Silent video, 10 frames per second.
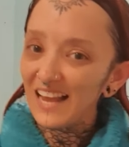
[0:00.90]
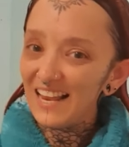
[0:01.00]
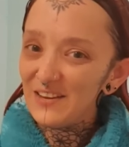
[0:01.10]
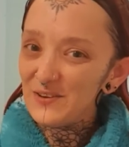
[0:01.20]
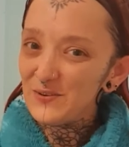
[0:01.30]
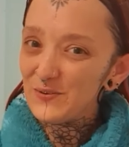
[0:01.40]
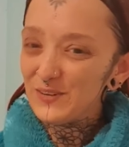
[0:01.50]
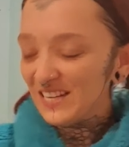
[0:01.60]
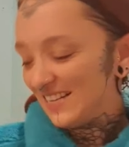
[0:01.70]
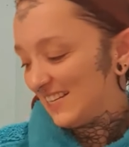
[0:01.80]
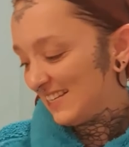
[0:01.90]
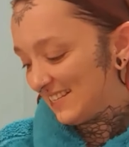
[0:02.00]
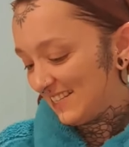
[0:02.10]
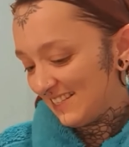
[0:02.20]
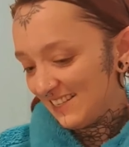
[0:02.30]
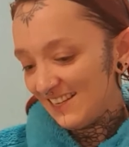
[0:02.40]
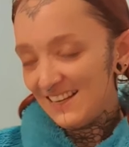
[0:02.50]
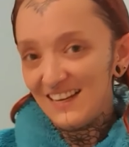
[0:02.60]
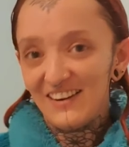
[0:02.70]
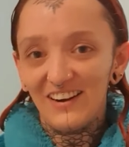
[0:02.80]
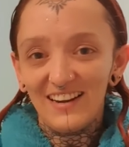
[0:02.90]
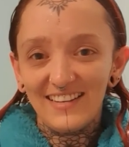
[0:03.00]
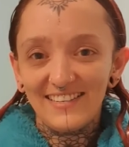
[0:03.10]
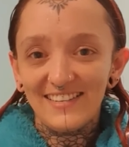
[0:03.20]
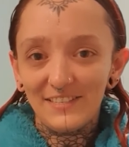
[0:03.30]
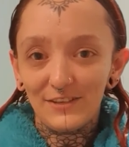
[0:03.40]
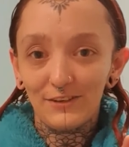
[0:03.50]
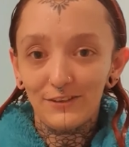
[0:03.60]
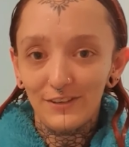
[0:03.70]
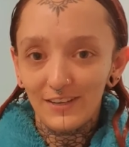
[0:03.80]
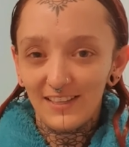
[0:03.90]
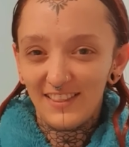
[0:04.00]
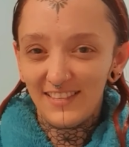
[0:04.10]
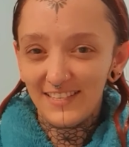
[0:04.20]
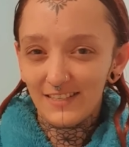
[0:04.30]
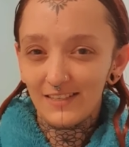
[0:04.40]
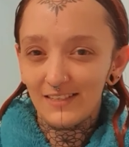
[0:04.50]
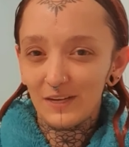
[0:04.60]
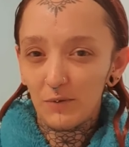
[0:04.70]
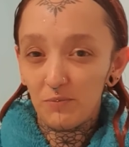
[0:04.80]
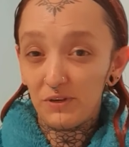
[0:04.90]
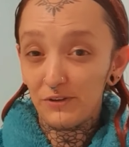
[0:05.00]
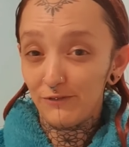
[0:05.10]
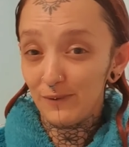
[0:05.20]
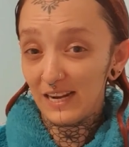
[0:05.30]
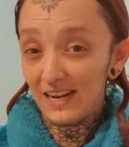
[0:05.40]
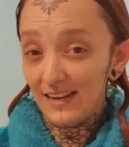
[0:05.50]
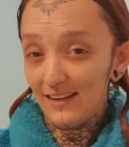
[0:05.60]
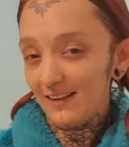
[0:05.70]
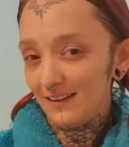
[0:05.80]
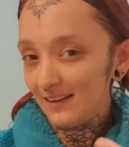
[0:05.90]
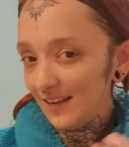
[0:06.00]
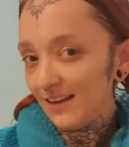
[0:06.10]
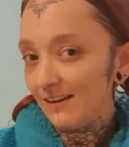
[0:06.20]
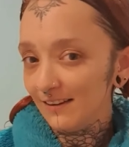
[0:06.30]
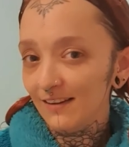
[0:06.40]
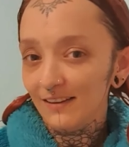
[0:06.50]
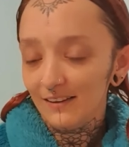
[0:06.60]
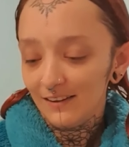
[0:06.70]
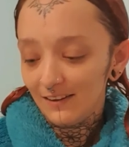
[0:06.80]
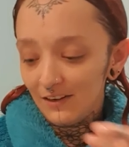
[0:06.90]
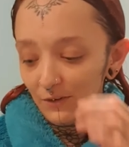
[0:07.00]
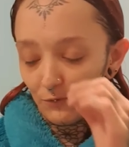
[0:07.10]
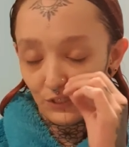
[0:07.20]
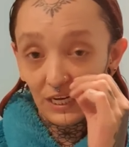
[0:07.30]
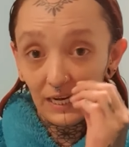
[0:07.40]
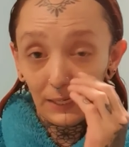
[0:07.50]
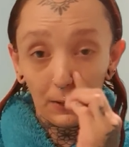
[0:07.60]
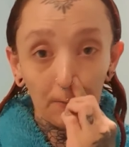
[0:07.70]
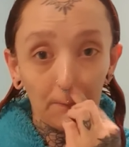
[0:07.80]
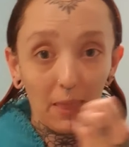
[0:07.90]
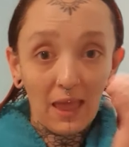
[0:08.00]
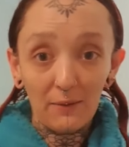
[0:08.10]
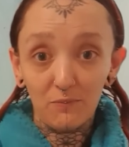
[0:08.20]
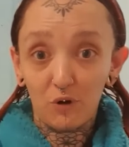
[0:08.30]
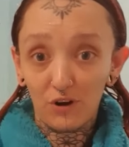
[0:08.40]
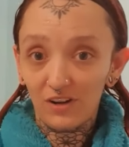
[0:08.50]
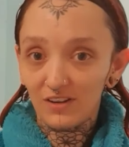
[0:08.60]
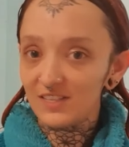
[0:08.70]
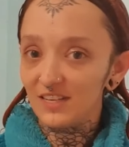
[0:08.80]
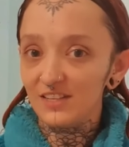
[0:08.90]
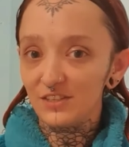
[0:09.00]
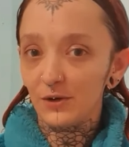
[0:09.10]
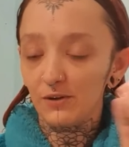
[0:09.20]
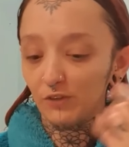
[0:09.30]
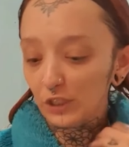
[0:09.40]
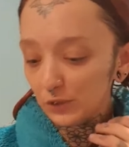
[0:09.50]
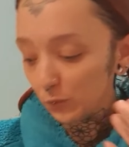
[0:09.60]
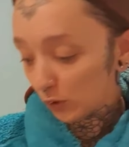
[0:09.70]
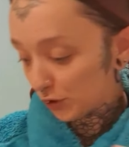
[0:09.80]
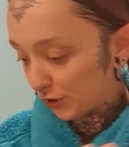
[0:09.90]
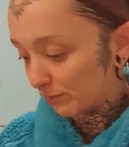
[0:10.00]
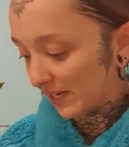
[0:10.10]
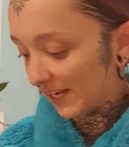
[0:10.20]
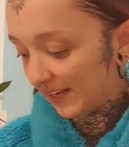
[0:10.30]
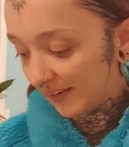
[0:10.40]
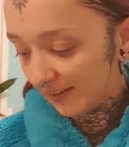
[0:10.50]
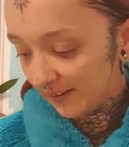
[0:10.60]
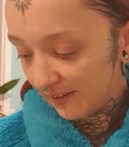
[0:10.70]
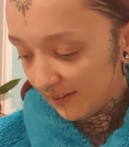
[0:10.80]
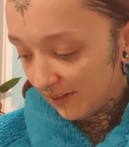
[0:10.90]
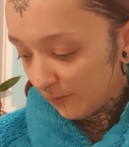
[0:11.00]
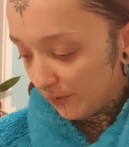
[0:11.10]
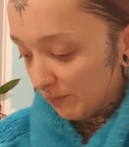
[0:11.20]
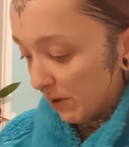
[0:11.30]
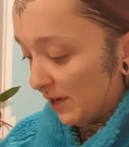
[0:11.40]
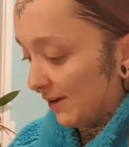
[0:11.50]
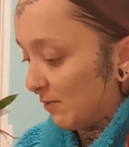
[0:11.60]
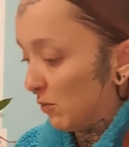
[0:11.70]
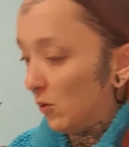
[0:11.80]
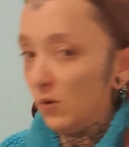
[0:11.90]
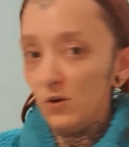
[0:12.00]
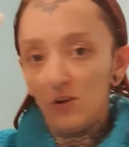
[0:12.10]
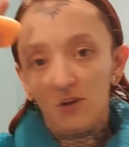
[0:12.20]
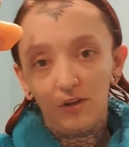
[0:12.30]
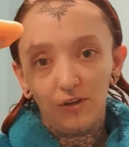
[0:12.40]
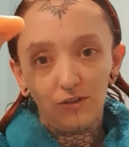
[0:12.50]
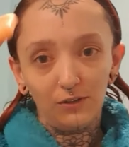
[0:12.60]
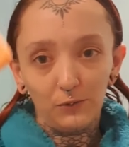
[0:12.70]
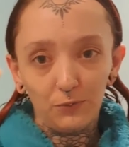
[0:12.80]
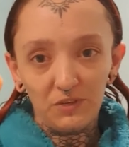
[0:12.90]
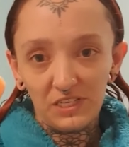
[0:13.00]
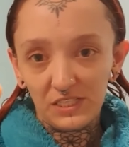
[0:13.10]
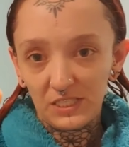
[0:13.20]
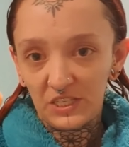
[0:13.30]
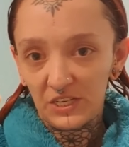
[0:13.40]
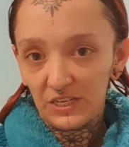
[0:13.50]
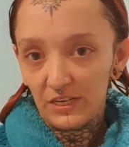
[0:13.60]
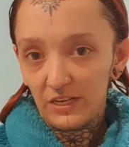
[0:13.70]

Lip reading: Hello. All right, so this is a bit of my hair care routine and products. So I've just washed my hair with my Amore Luminous,